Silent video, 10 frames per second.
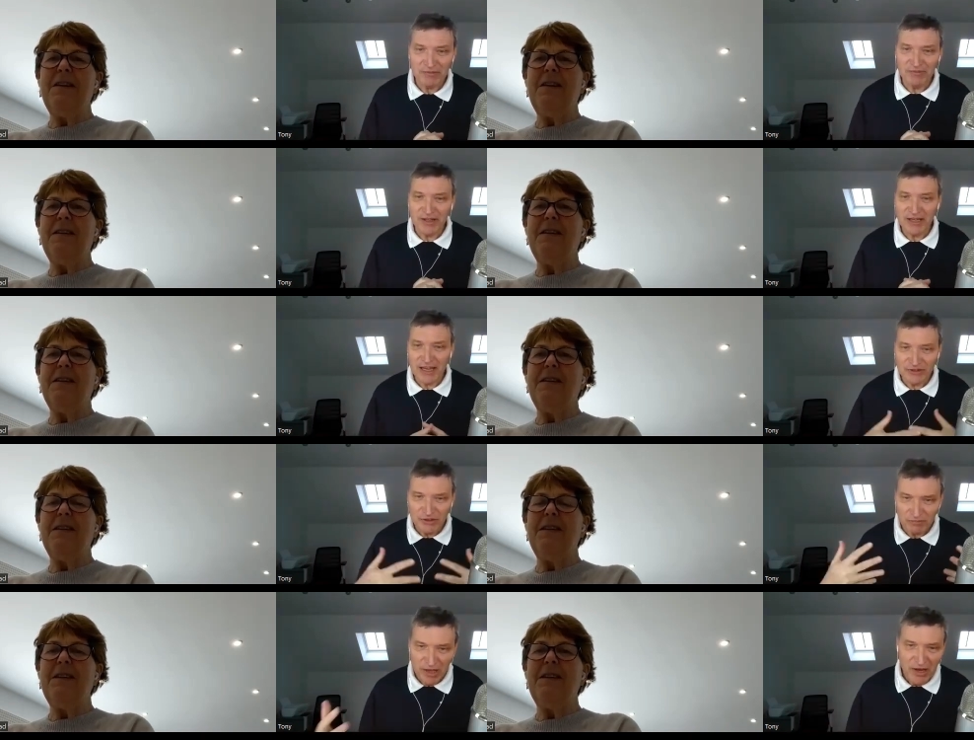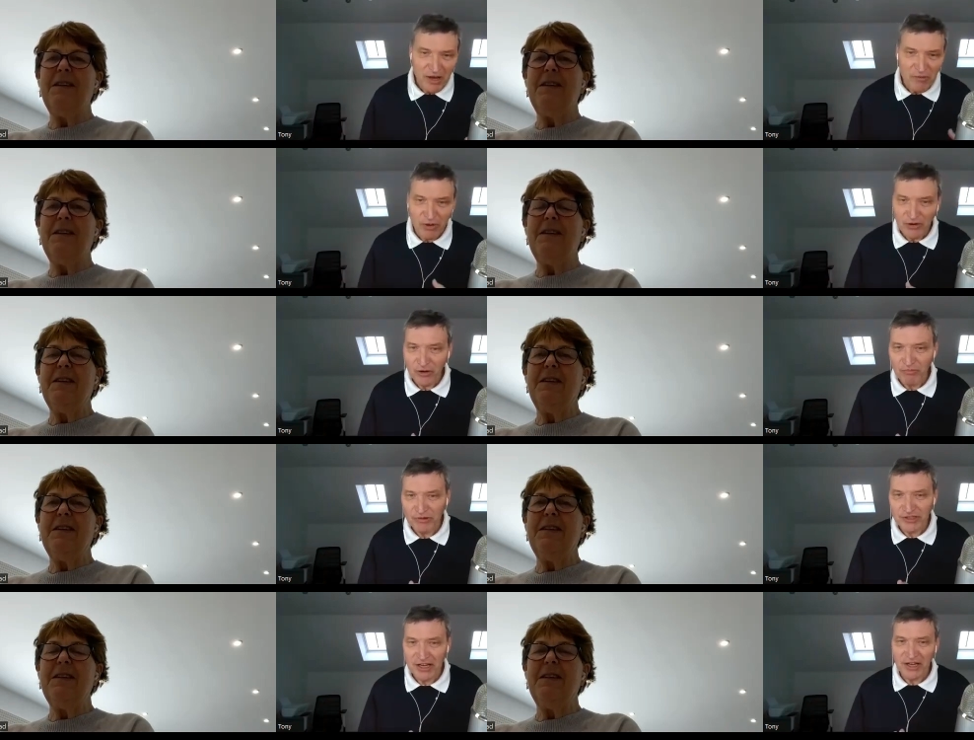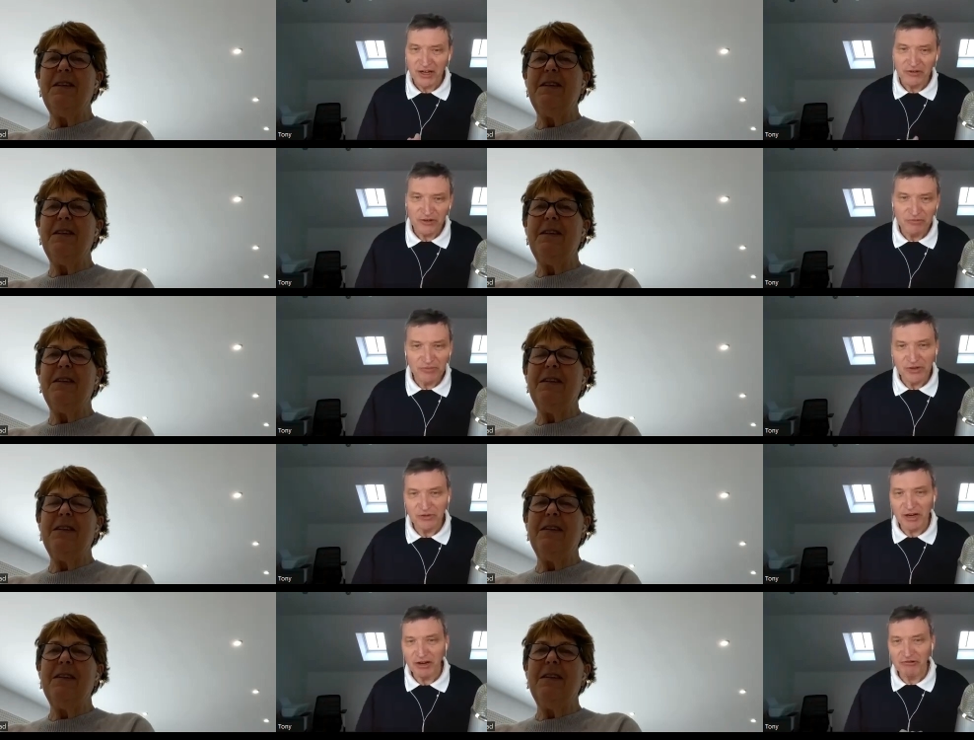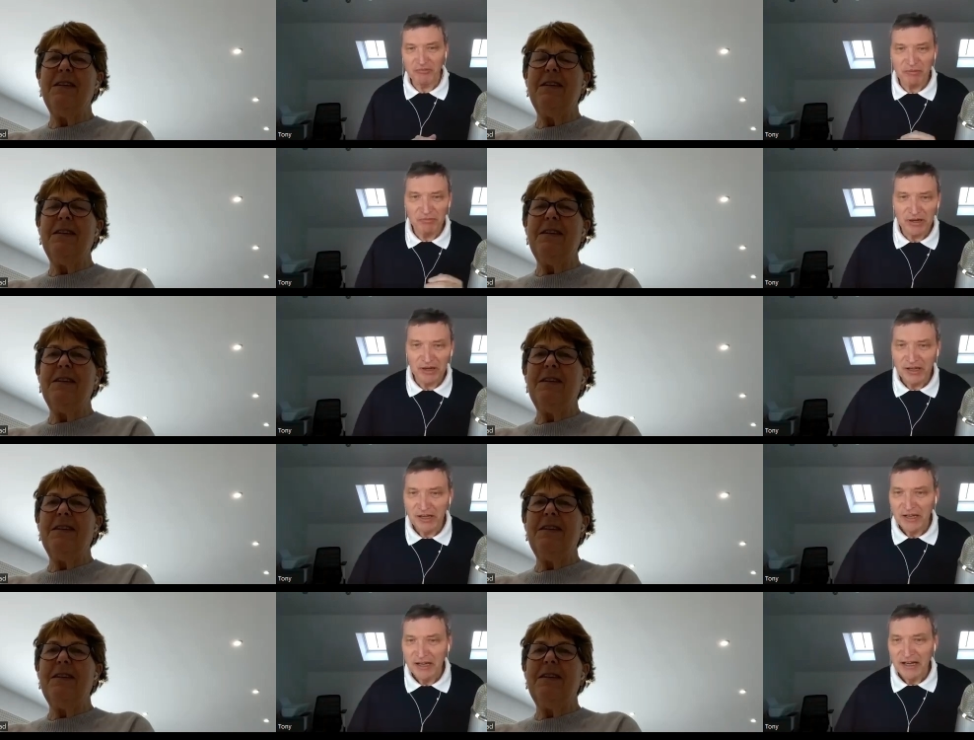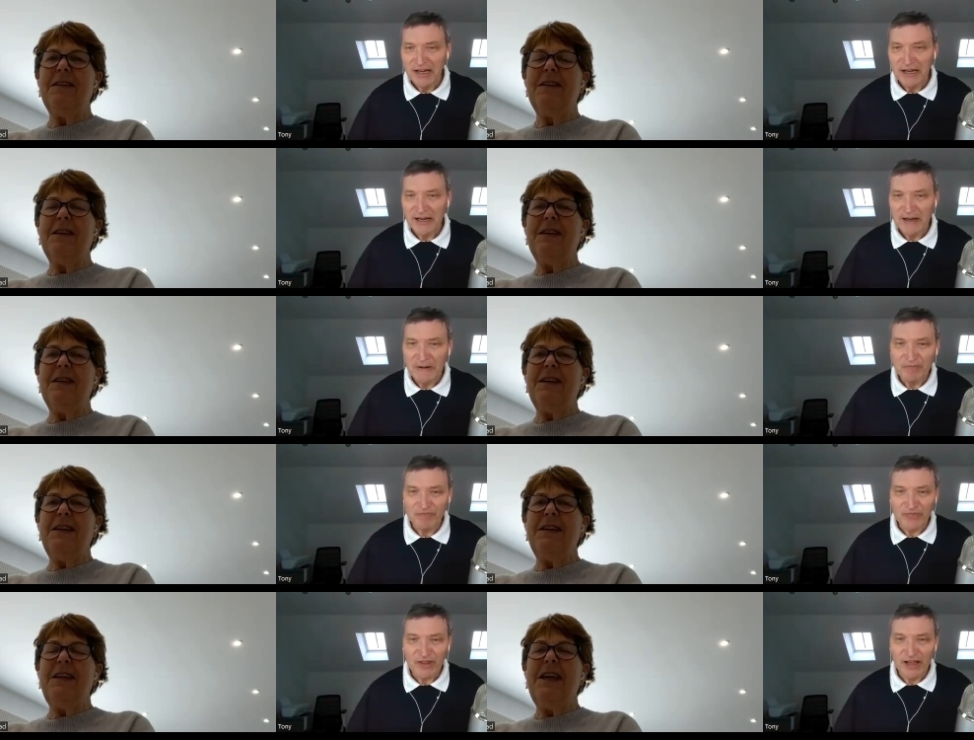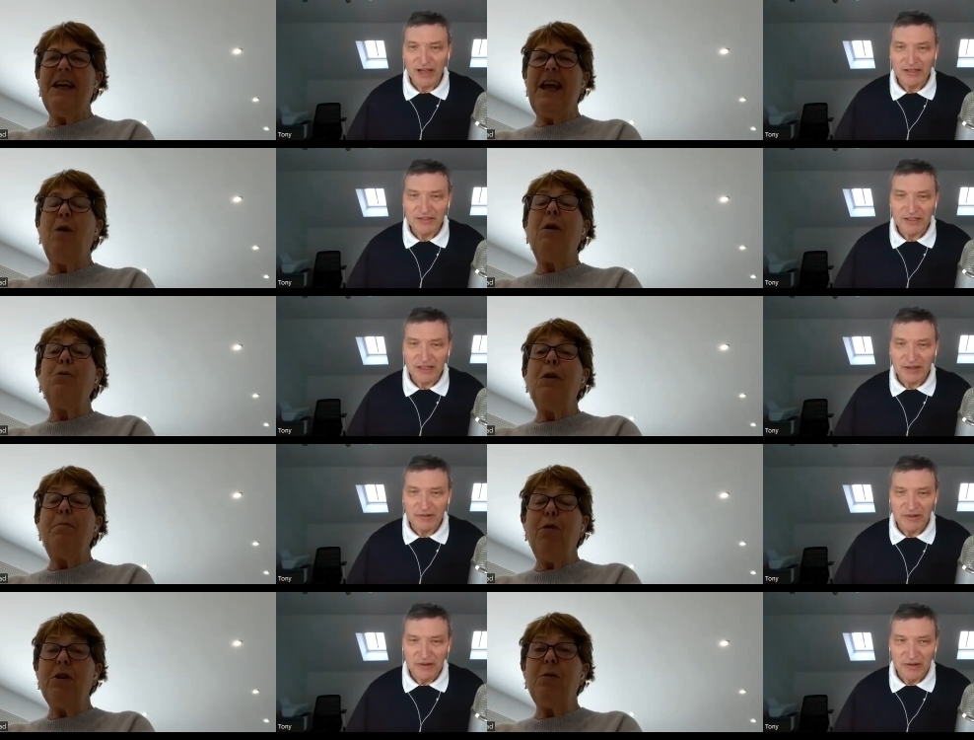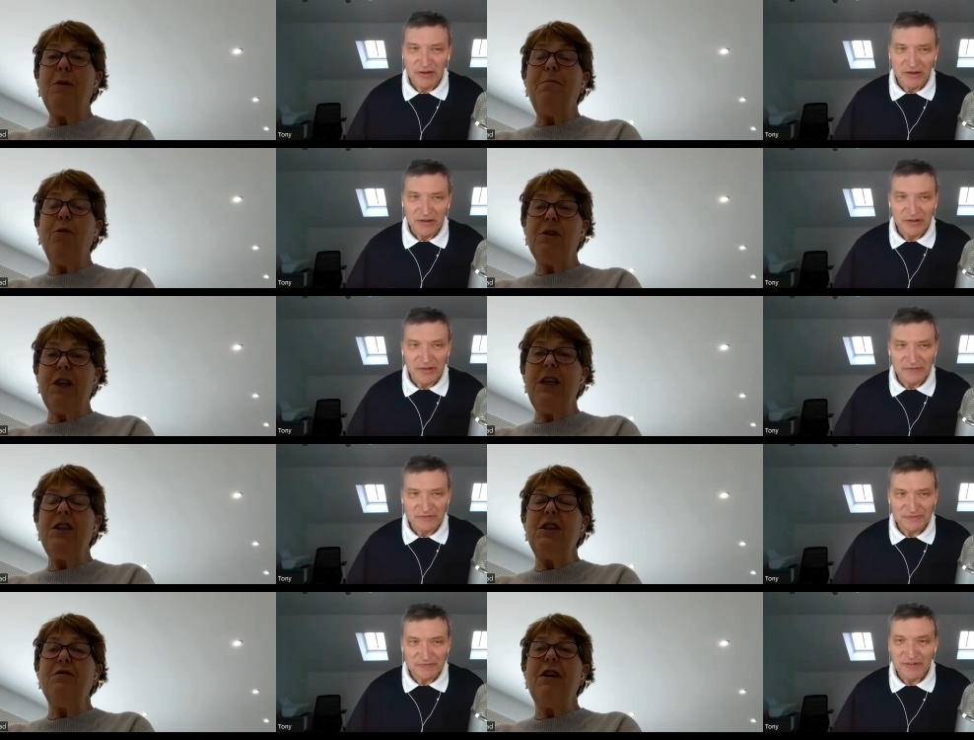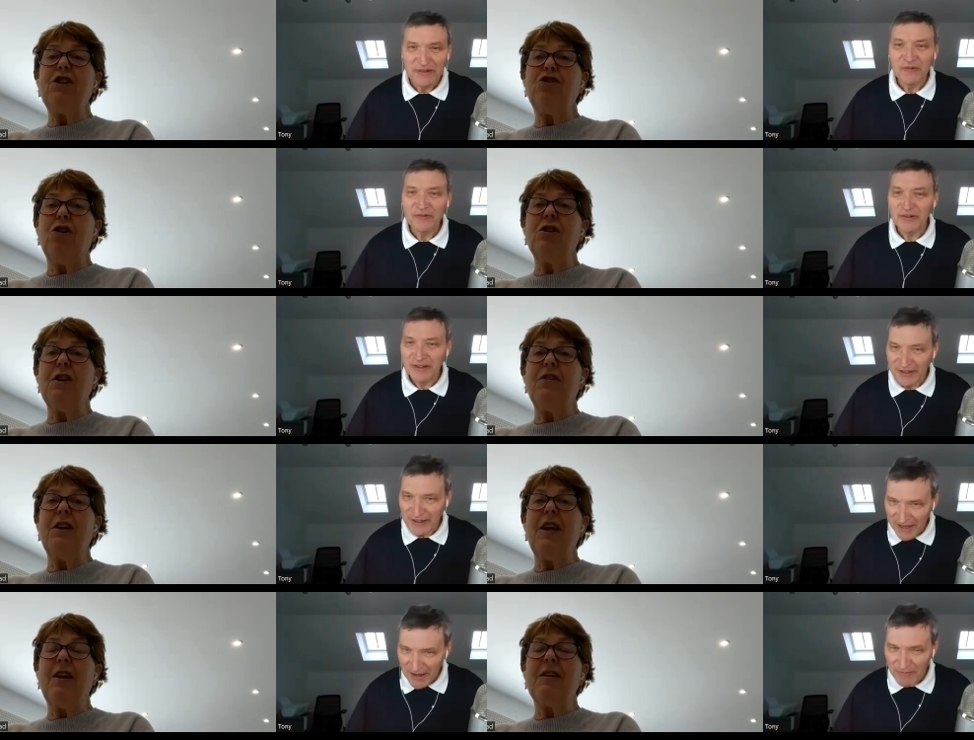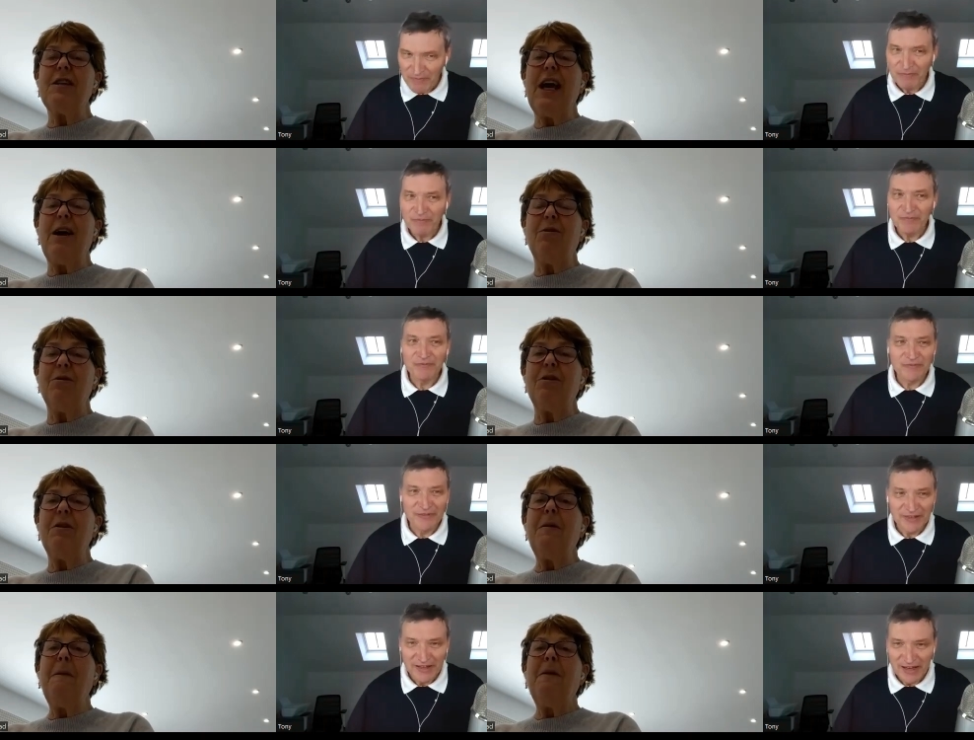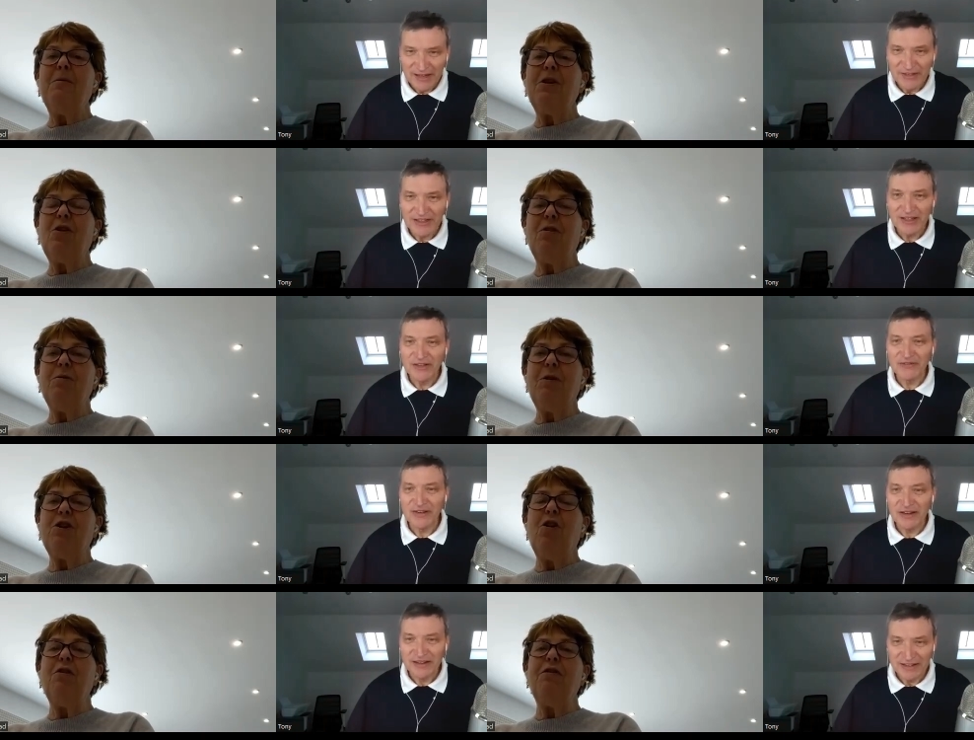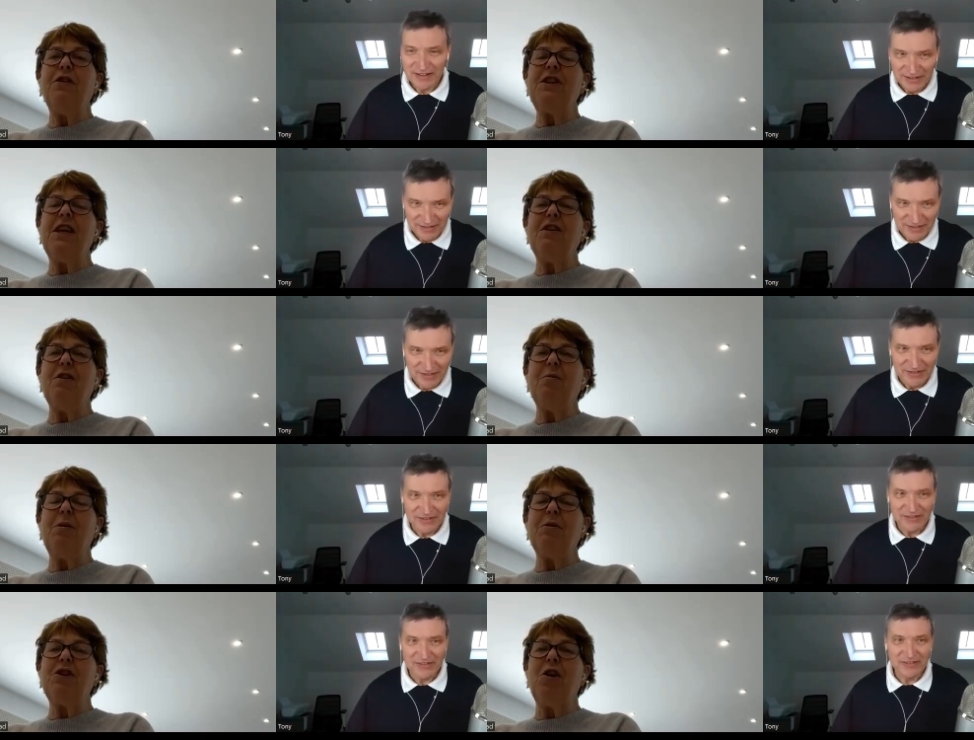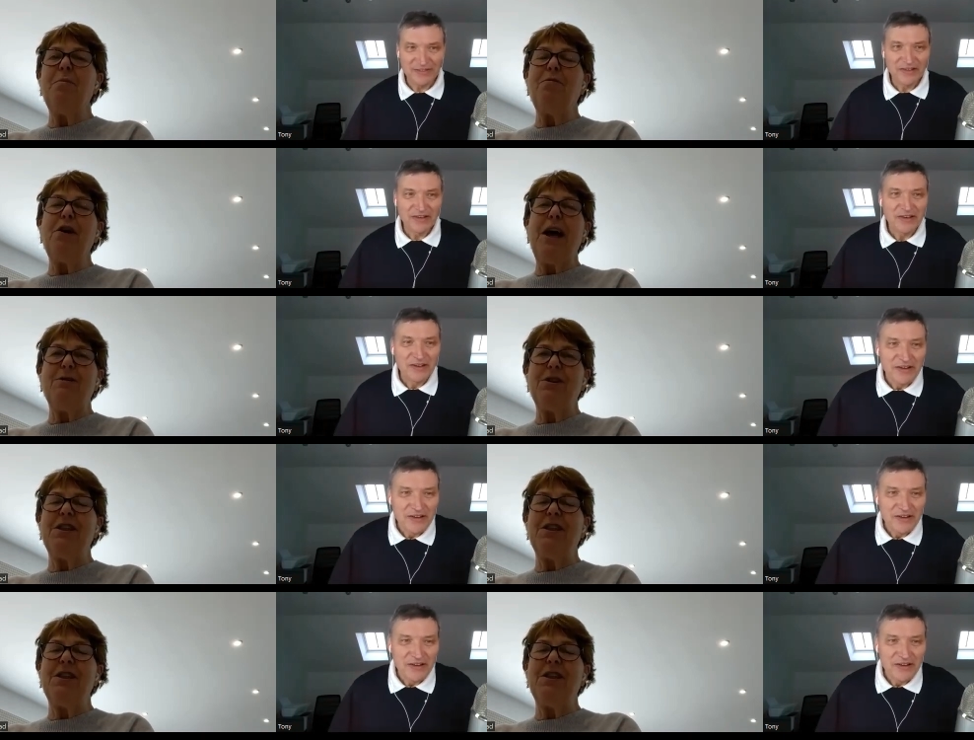Speaker 1: They they gave us a bottle of prosecco. You you might remember. Um, yeah. And, oh, and um, we'd
Speaker 2: booked we'd booked an Indian restaurant in the yeah, little town.
Speaker 1: Yeah, we'd in the, gone, we'd
Speaker 2: gone for dinner, and we were so proud